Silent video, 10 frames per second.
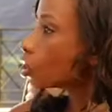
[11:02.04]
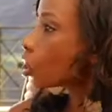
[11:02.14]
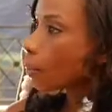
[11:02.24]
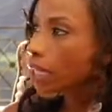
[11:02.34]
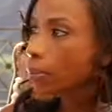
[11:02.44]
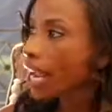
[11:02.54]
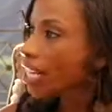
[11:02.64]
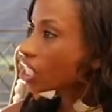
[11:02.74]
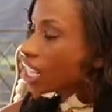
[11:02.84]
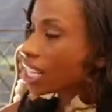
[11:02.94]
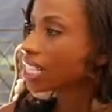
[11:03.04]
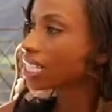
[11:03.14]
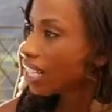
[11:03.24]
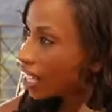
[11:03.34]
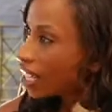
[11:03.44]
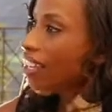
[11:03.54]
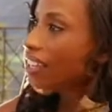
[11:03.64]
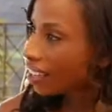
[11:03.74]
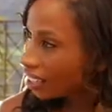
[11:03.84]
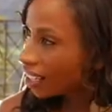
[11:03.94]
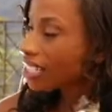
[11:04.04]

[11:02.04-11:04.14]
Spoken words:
from your core business.